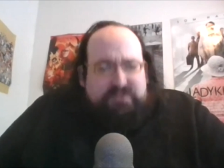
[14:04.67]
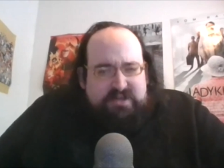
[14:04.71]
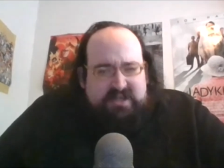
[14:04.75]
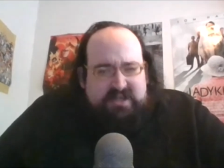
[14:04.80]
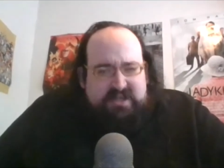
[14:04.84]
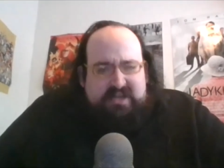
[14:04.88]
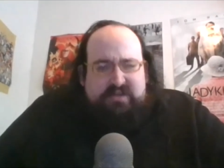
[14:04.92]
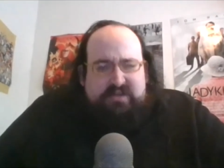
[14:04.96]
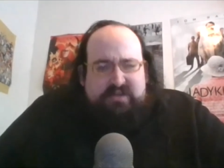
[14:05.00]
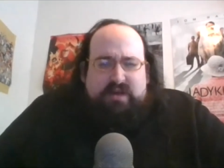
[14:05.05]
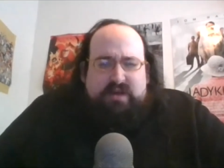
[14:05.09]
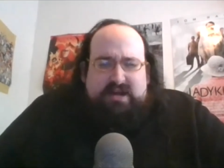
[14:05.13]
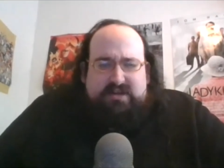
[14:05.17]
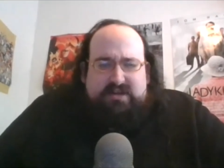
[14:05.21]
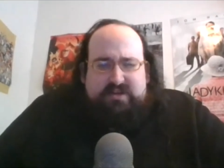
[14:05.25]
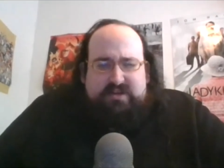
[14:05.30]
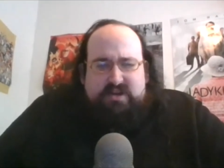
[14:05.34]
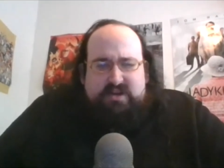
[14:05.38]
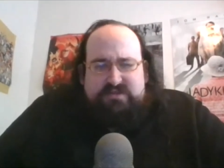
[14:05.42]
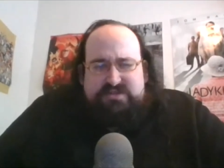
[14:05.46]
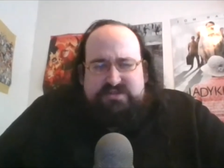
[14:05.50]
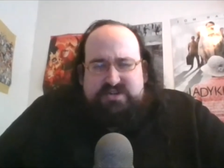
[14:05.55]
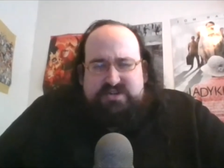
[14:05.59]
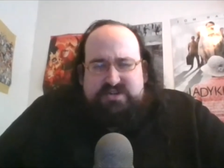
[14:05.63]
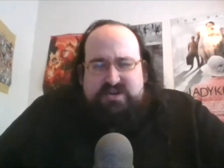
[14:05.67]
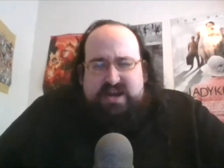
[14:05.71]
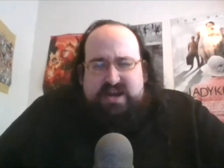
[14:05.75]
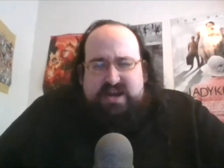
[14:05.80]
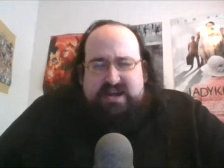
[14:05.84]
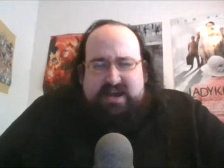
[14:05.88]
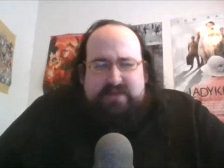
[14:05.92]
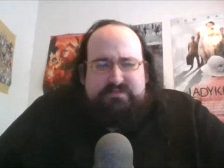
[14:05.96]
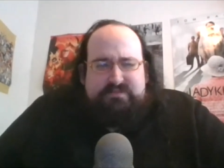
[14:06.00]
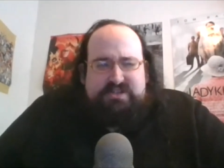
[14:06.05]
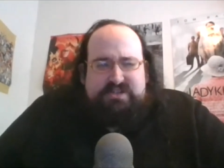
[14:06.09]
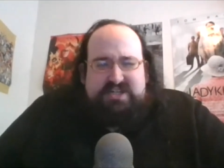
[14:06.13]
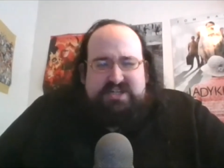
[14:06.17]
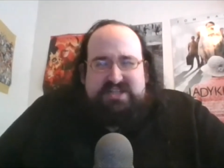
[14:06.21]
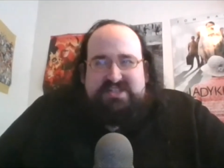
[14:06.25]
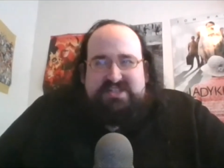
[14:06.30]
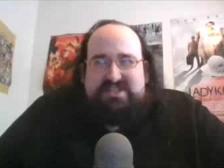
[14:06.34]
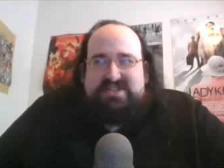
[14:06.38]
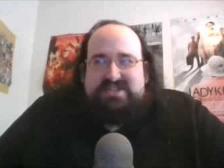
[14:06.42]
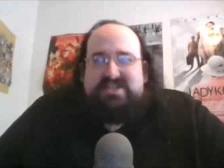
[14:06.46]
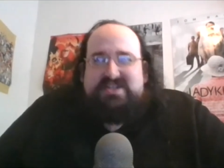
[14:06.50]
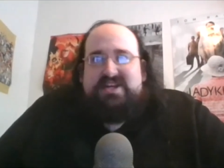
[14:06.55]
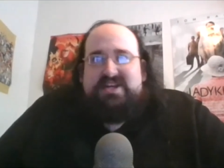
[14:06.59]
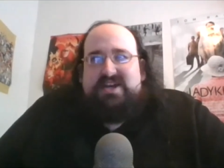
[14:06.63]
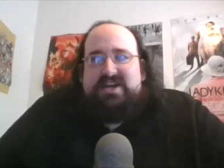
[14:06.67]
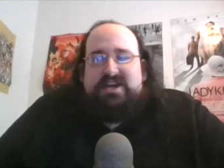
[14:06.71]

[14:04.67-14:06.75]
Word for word: the Incredicoaster, and I'm just